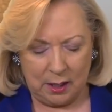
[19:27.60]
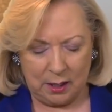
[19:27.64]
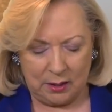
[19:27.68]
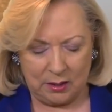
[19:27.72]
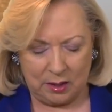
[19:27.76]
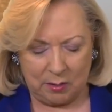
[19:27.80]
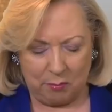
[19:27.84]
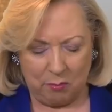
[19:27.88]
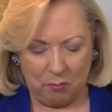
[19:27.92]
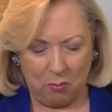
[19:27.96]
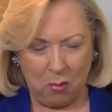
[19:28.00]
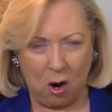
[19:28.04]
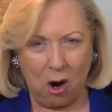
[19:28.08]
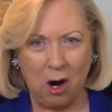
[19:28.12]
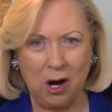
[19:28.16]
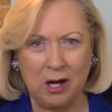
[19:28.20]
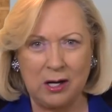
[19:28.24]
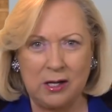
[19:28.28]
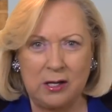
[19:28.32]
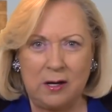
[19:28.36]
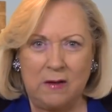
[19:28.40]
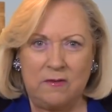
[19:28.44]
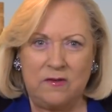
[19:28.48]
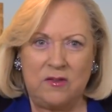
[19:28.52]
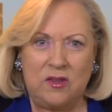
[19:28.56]
The
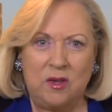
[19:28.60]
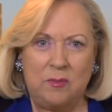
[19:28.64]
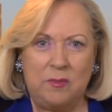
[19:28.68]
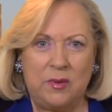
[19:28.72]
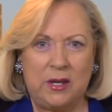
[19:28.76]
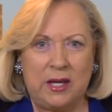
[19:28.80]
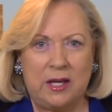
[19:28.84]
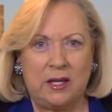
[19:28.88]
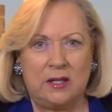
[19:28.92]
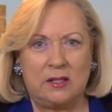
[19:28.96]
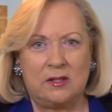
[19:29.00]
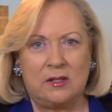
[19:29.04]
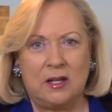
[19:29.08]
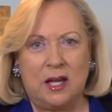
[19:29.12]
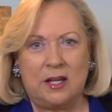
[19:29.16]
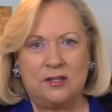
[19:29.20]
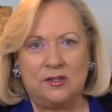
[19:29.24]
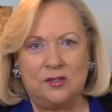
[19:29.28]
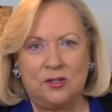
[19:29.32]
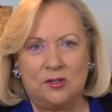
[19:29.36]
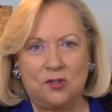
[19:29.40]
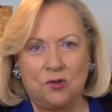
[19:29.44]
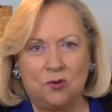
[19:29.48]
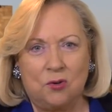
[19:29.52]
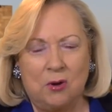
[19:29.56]
mark of the beast, as
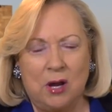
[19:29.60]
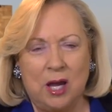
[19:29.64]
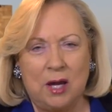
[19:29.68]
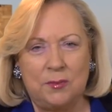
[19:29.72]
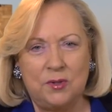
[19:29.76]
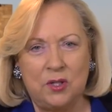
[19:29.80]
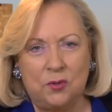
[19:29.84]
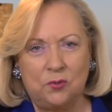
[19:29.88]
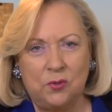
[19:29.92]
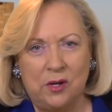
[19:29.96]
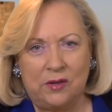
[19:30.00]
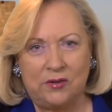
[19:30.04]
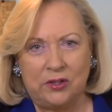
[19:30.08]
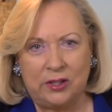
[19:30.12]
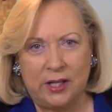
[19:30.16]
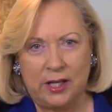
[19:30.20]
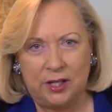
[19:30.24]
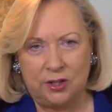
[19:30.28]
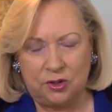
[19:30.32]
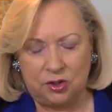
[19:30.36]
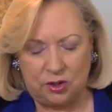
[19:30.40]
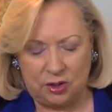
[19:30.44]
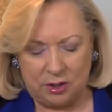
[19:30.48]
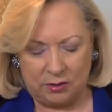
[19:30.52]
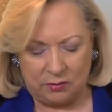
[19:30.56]
described in
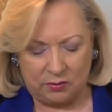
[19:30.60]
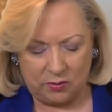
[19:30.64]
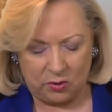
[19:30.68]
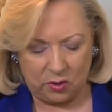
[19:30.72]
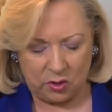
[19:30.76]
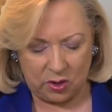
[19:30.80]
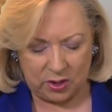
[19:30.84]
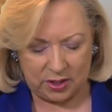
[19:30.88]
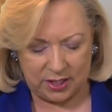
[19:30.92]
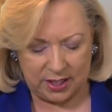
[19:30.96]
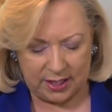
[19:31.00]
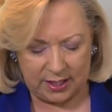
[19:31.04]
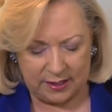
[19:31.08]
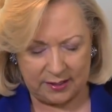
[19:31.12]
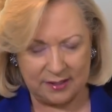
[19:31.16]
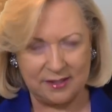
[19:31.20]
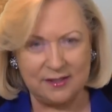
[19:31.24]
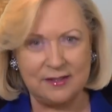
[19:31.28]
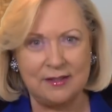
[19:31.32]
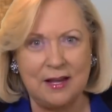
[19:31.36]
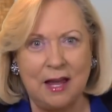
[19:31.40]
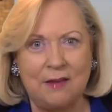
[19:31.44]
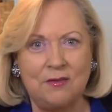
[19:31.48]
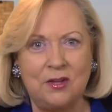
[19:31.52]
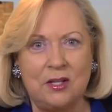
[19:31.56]
Revelation
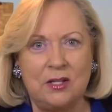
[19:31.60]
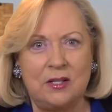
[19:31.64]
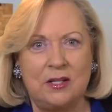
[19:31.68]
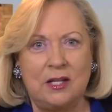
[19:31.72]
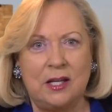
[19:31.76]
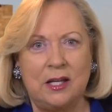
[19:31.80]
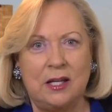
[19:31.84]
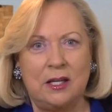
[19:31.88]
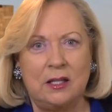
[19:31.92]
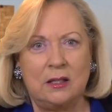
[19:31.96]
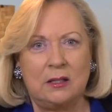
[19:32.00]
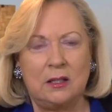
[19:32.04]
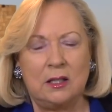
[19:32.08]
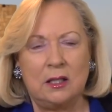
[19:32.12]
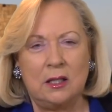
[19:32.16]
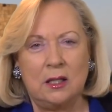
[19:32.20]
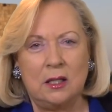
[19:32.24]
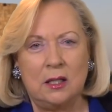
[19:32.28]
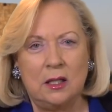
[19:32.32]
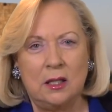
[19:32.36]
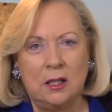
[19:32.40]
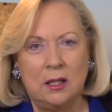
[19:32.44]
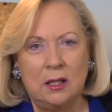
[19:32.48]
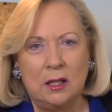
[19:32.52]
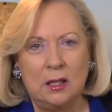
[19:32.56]
13:17,
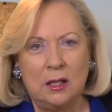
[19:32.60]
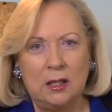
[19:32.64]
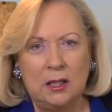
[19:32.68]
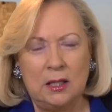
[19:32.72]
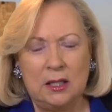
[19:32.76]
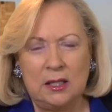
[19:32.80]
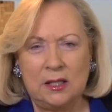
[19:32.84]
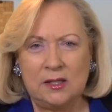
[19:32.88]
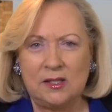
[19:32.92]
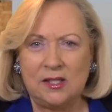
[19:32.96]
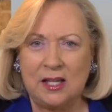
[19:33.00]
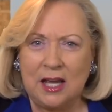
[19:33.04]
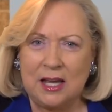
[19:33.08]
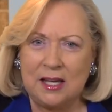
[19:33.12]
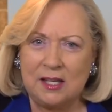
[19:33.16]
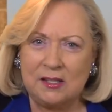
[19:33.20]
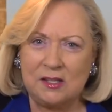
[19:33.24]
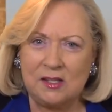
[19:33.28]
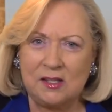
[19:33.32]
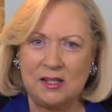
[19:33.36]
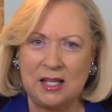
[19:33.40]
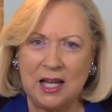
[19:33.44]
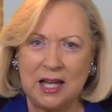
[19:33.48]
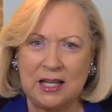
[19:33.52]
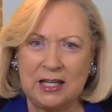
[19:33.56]
says
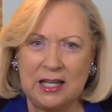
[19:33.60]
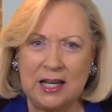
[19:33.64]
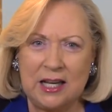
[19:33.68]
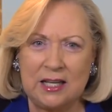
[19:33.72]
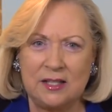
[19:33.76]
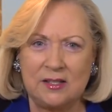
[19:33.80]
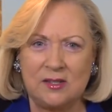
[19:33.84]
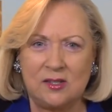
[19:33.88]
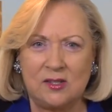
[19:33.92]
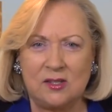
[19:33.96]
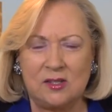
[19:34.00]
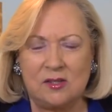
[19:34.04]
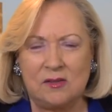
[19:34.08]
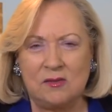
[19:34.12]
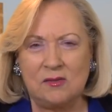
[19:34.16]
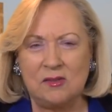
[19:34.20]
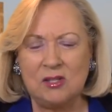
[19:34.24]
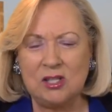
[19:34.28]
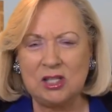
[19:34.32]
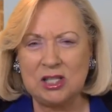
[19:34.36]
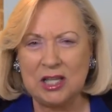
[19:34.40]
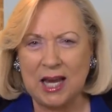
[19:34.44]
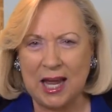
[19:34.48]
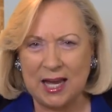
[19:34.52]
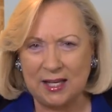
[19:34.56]
that it's
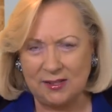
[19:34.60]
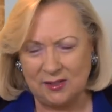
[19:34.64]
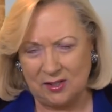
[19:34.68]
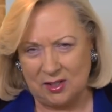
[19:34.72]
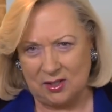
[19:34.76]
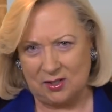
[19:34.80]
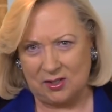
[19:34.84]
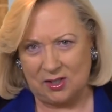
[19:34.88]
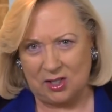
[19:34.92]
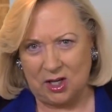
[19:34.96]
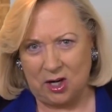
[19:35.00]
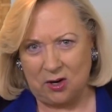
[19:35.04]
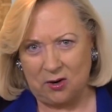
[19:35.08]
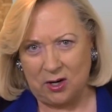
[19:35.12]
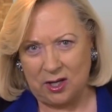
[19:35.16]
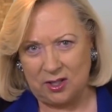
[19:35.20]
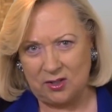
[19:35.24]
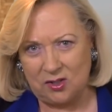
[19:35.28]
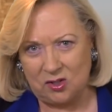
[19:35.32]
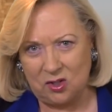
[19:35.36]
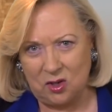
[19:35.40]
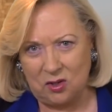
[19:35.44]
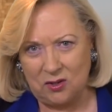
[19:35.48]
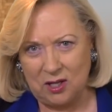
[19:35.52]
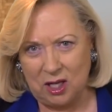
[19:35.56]
necessary
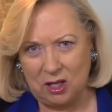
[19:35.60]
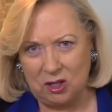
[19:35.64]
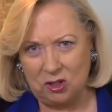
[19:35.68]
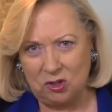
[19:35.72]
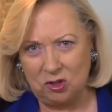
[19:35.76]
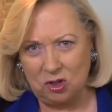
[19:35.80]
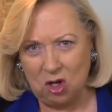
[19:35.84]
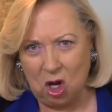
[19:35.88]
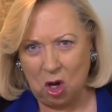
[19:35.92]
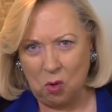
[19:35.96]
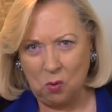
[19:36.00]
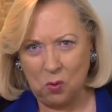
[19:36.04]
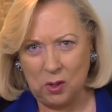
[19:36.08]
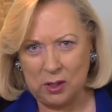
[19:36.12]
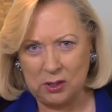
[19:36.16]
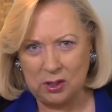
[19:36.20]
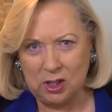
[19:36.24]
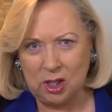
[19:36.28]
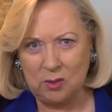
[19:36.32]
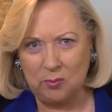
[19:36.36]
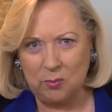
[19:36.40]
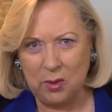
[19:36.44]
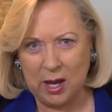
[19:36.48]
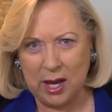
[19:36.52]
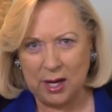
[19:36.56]
so that no one
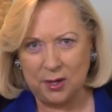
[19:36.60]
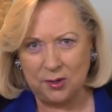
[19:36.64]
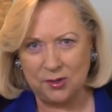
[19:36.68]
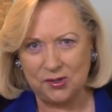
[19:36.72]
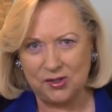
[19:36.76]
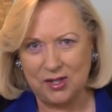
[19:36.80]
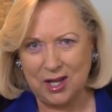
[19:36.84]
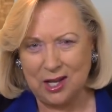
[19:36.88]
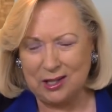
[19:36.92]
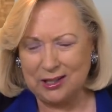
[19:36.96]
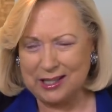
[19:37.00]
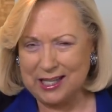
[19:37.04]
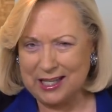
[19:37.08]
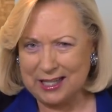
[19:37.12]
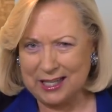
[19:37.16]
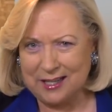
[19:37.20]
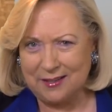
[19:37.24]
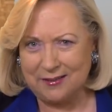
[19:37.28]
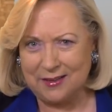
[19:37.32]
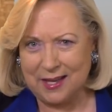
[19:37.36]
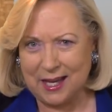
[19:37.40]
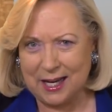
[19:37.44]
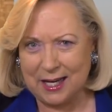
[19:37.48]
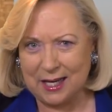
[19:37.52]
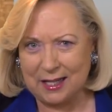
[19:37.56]
could buy or sell
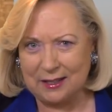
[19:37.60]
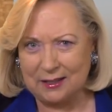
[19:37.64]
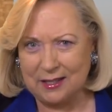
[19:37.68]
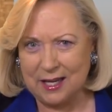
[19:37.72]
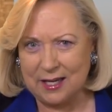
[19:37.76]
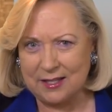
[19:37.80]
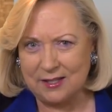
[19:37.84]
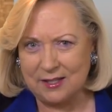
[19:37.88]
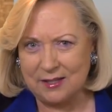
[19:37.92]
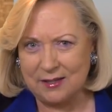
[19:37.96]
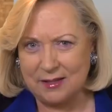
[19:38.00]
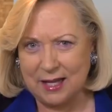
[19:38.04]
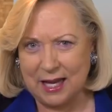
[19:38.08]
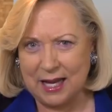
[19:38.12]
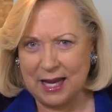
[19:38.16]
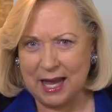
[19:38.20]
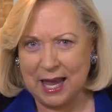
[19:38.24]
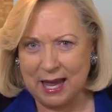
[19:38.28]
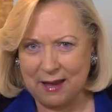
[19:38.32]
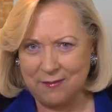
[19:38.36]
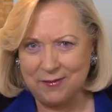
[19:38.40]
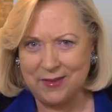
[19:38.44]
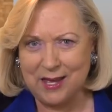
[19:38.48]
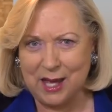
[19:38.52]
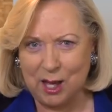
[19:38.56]
anything unless they
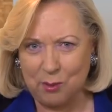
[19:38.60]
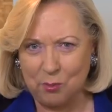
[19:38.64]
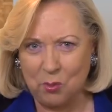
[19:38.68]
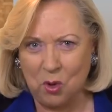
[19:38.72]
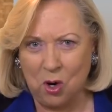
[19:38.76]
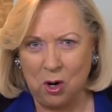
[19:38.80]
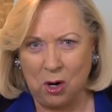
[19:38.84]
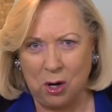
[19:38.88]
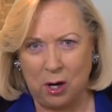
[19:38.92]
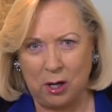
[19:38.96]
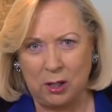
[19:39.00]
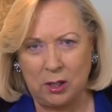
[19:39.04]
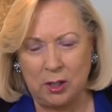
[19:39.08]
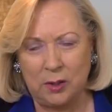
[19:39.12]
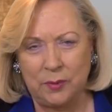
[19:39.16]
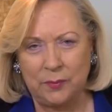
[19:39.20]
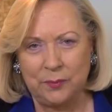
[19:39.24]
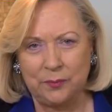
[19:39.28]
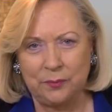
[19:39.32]
have that mark,